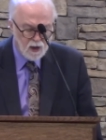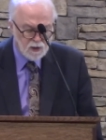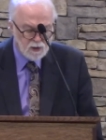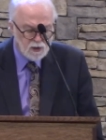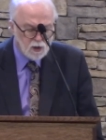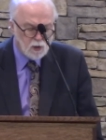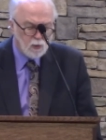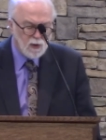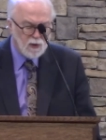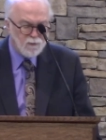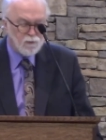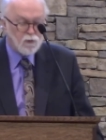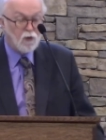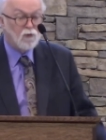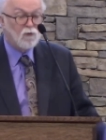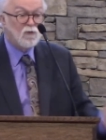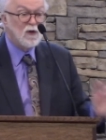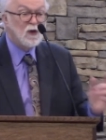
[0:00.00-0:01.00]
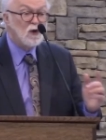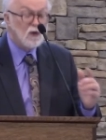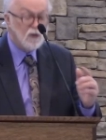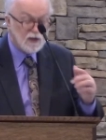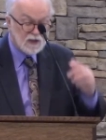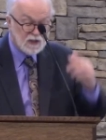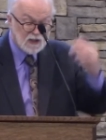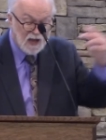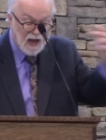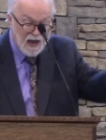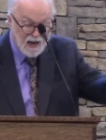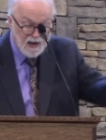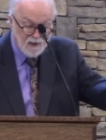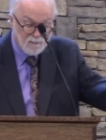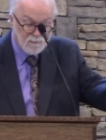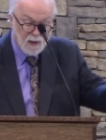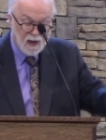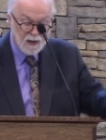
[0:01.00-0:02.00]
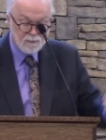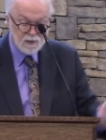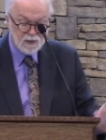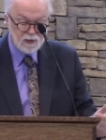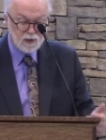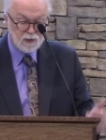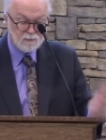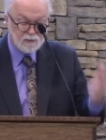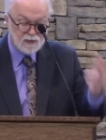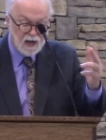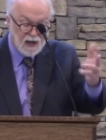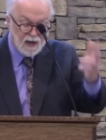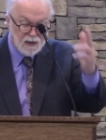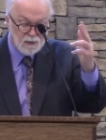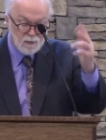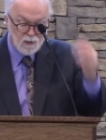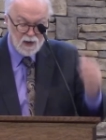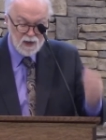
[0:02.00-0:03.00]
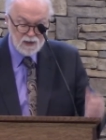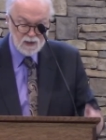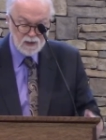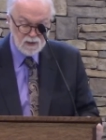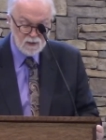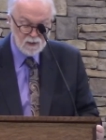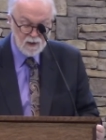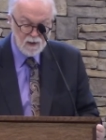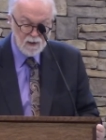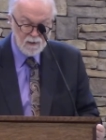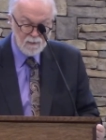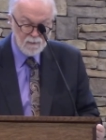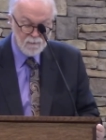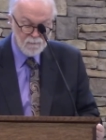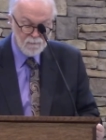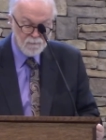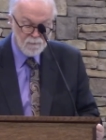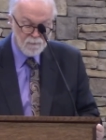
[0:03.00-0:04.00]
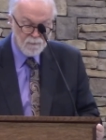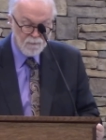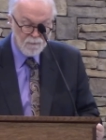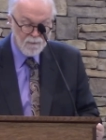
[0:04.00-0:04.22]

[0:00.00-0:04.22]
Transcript: until we fulfill the sign of baptism, dying and rising again,